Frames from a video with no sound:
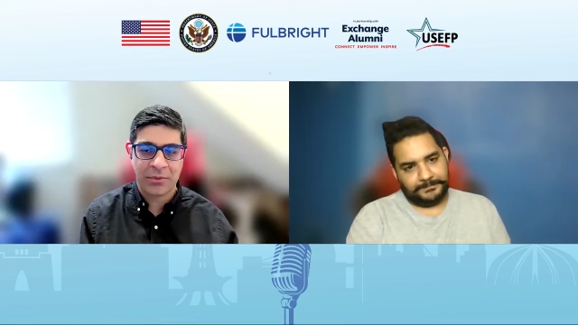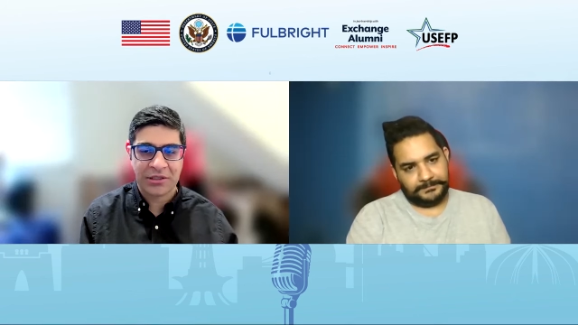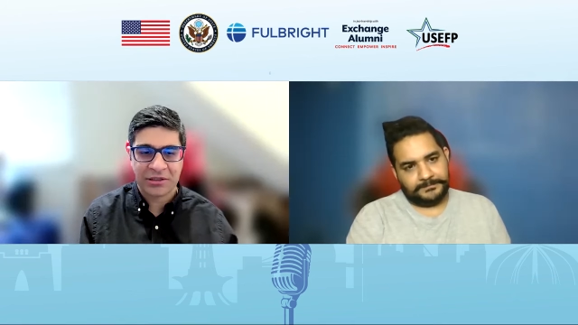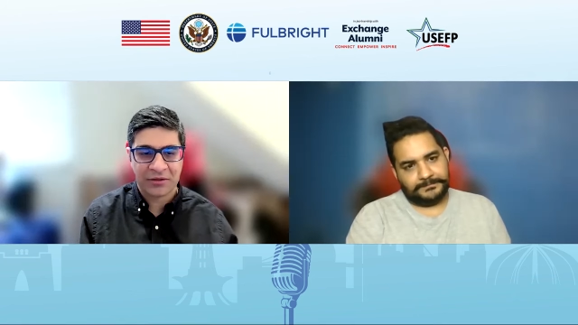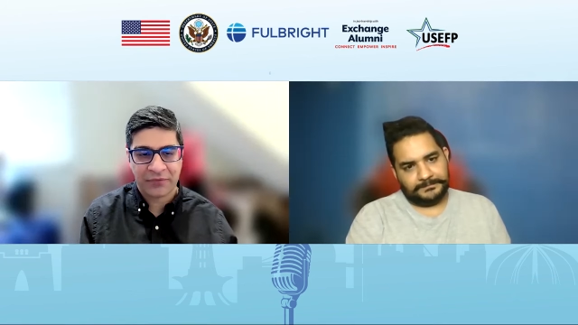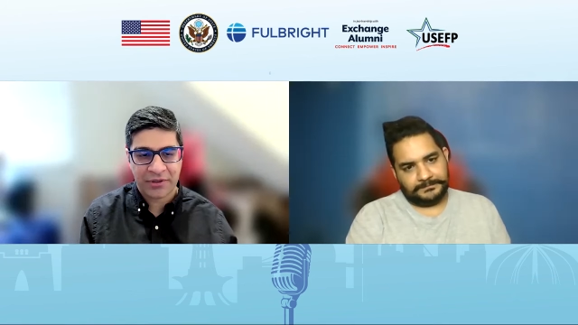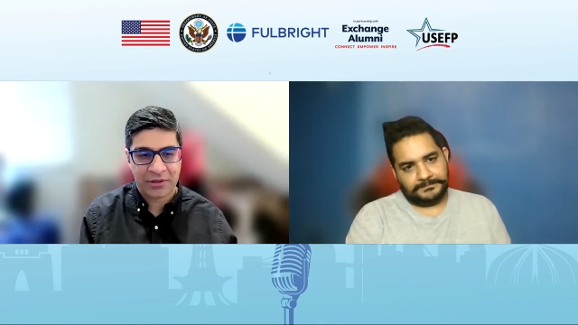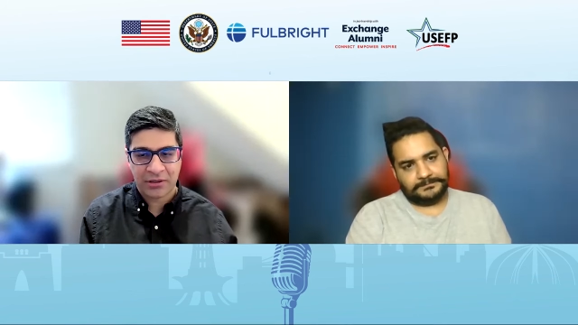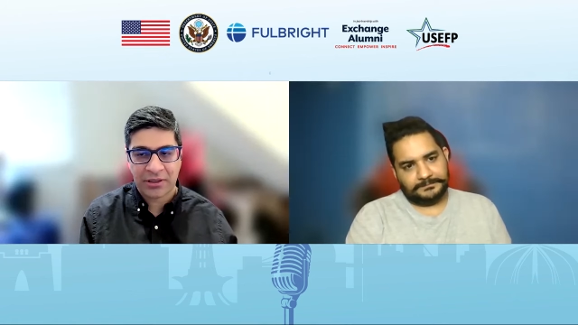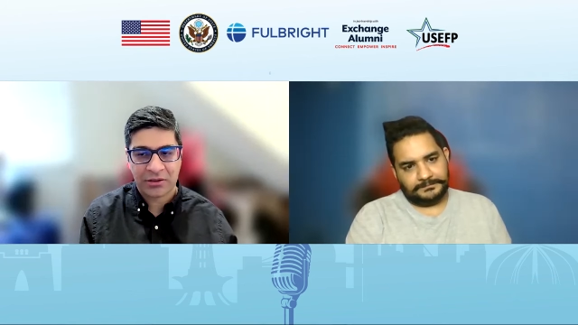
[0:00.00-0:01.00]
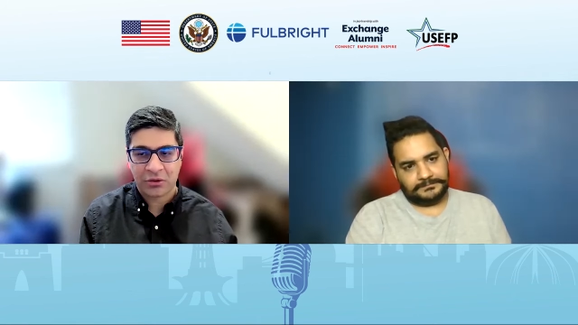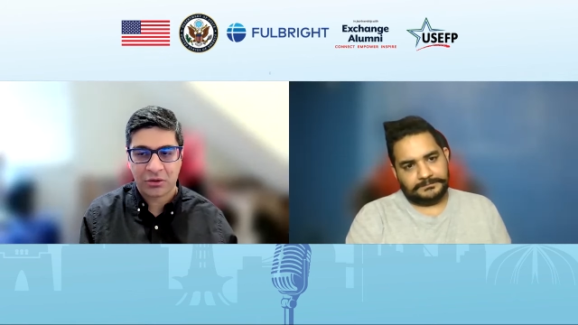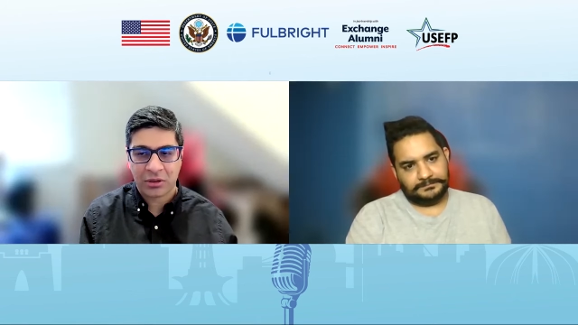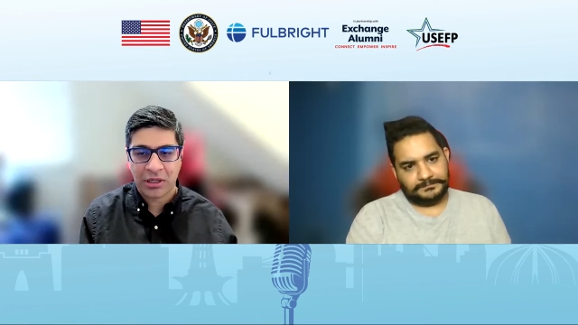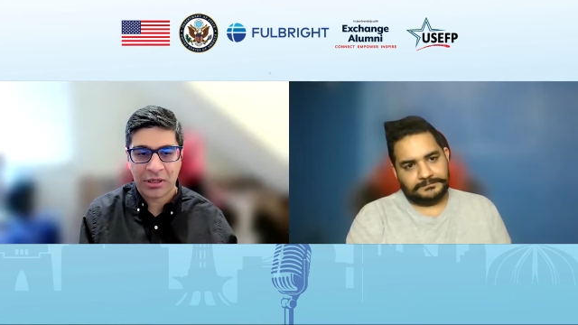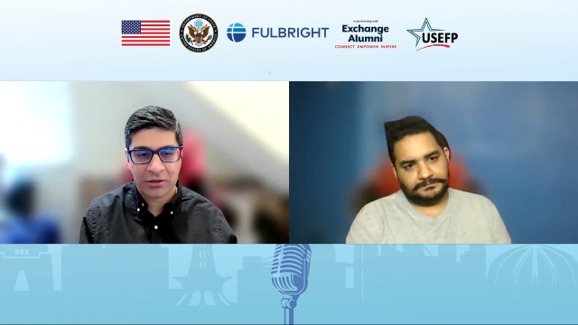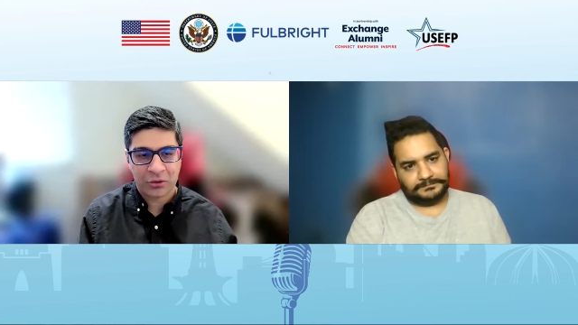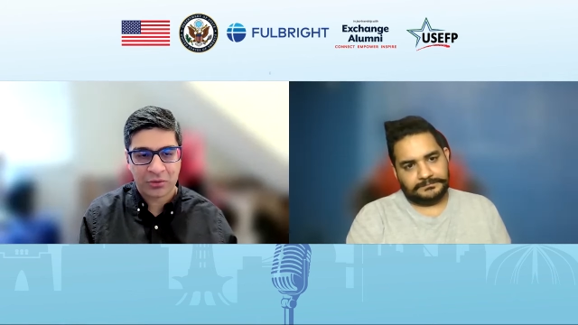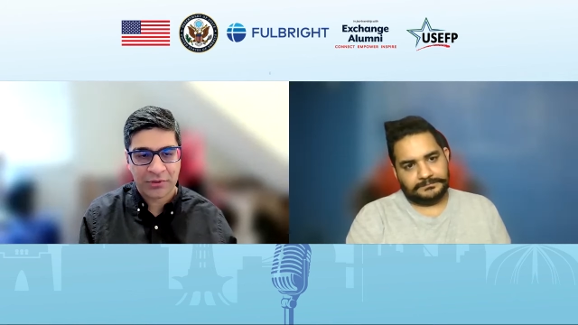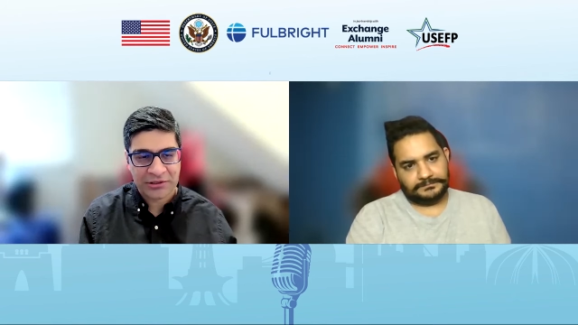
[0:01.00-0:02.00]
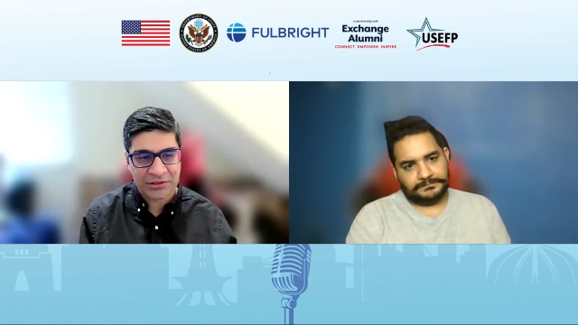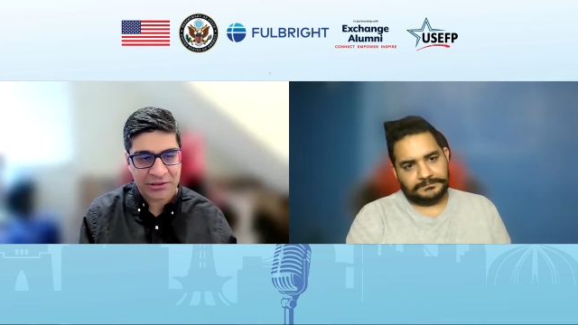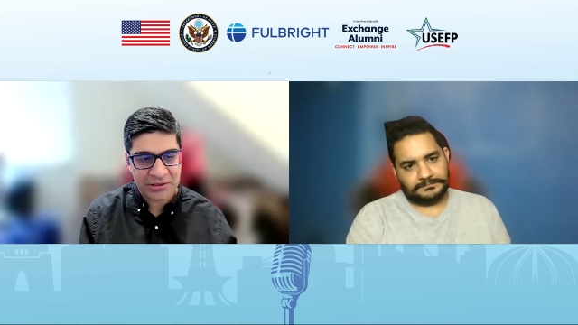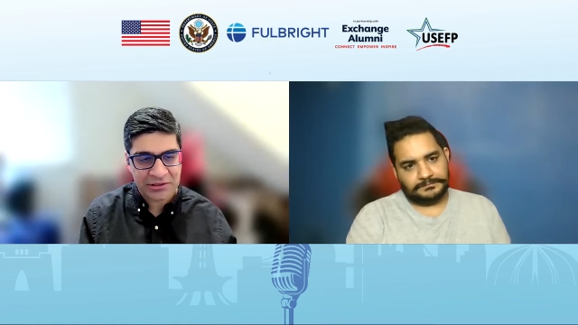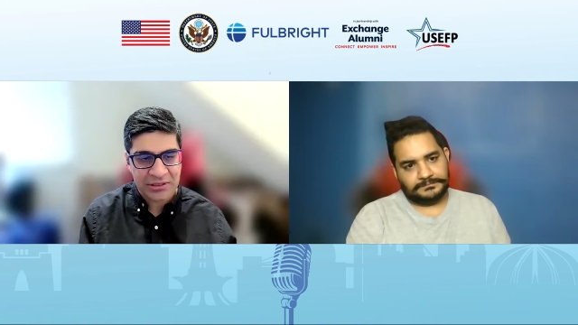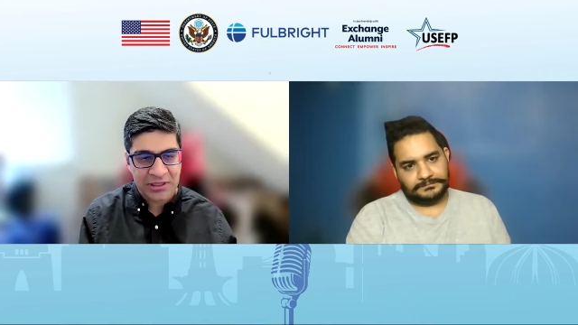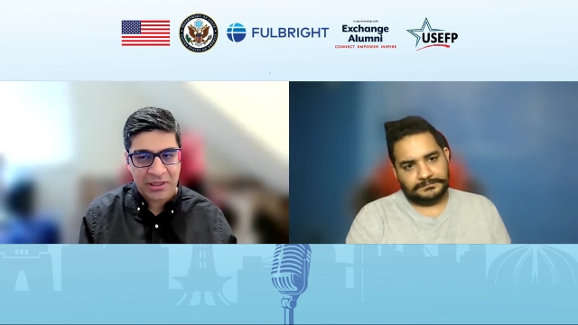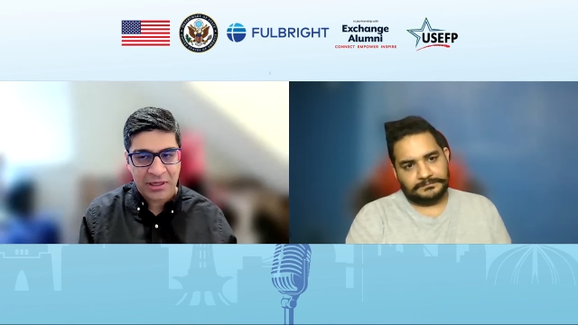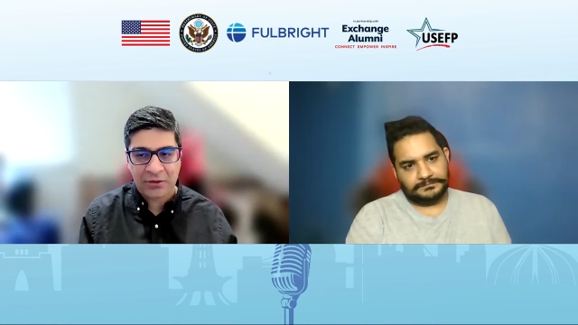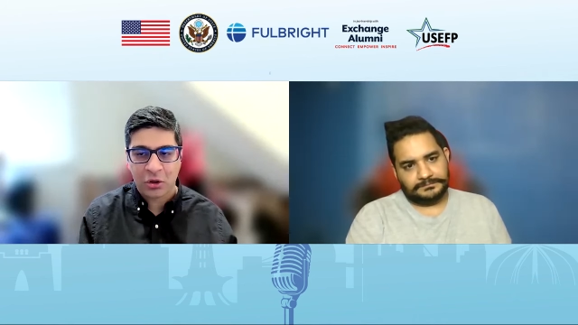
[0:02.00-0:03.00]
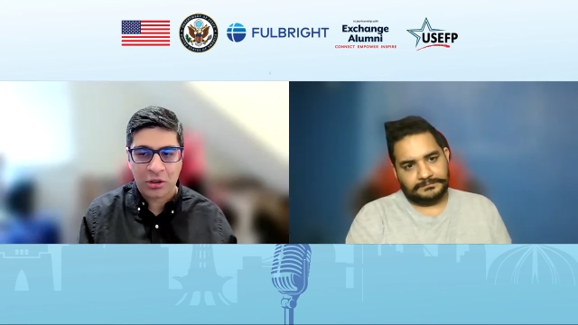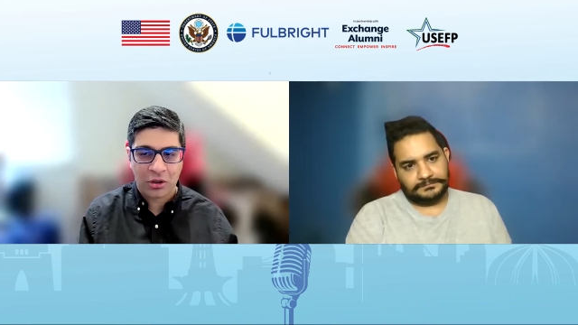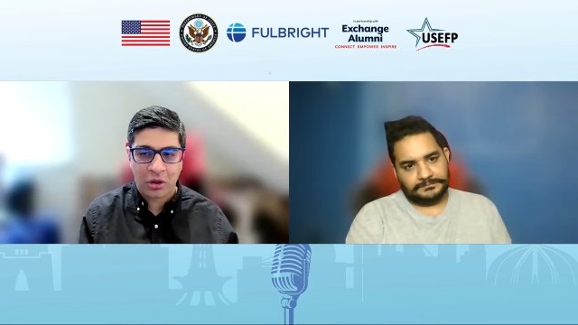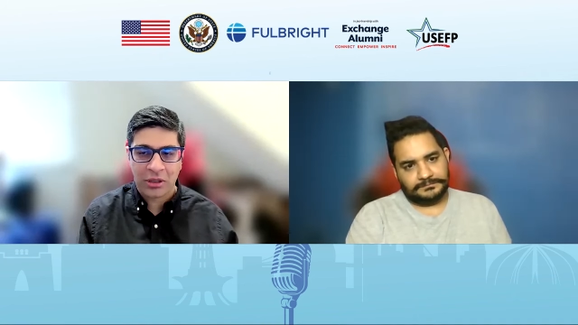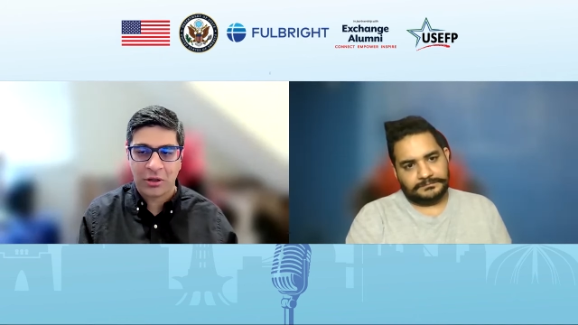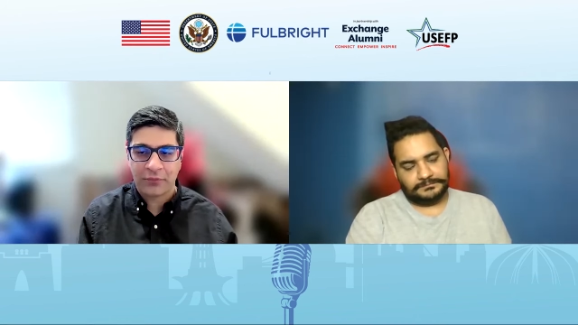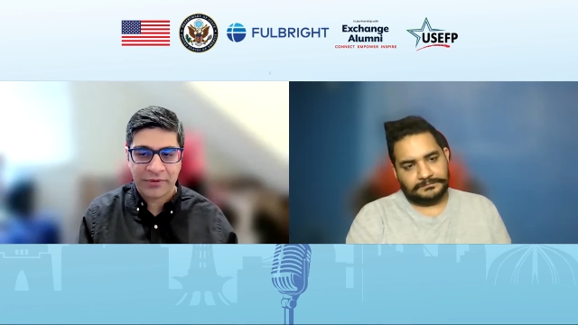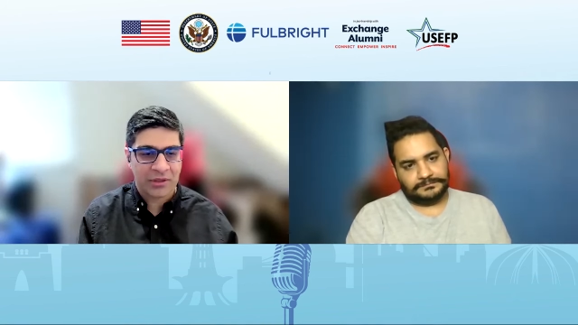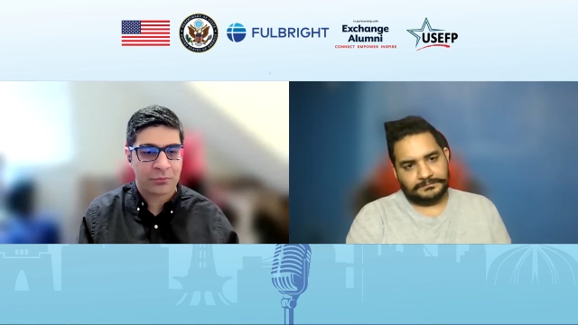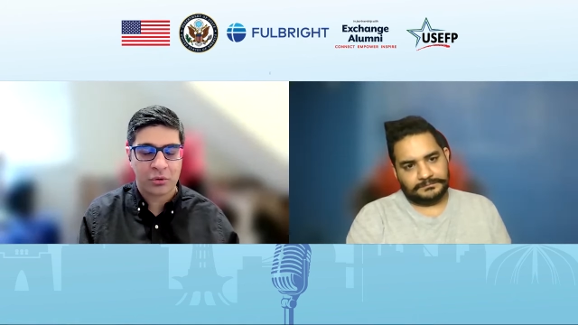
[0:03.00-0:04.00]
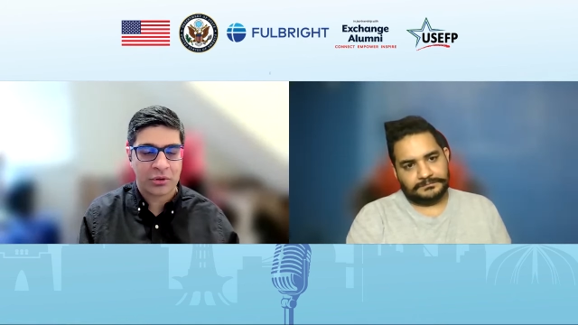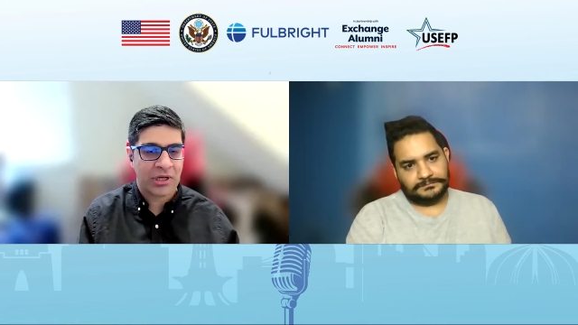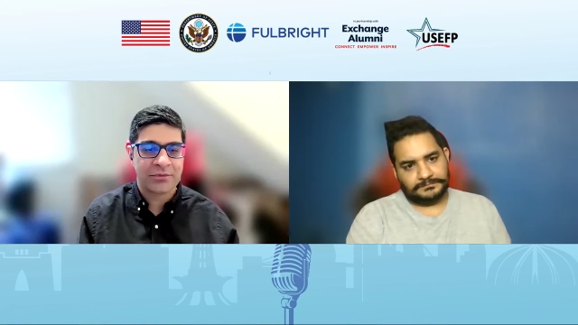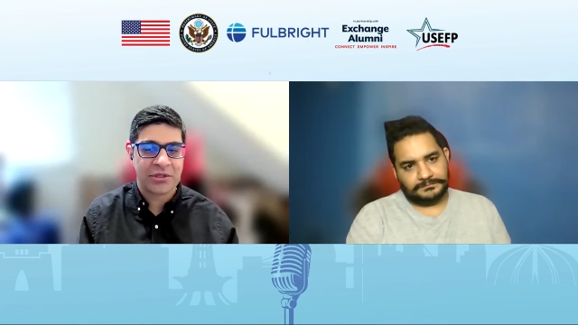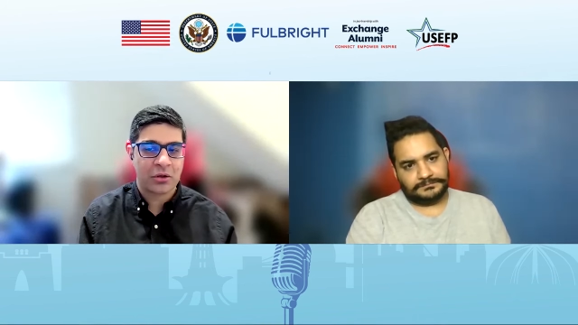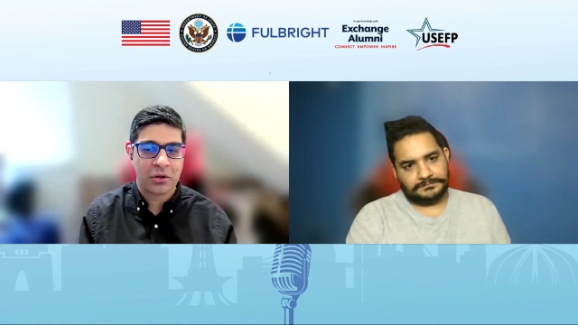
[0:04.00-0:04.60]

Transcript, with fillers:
Speaker 1: many different like you know universities and not all of their programs are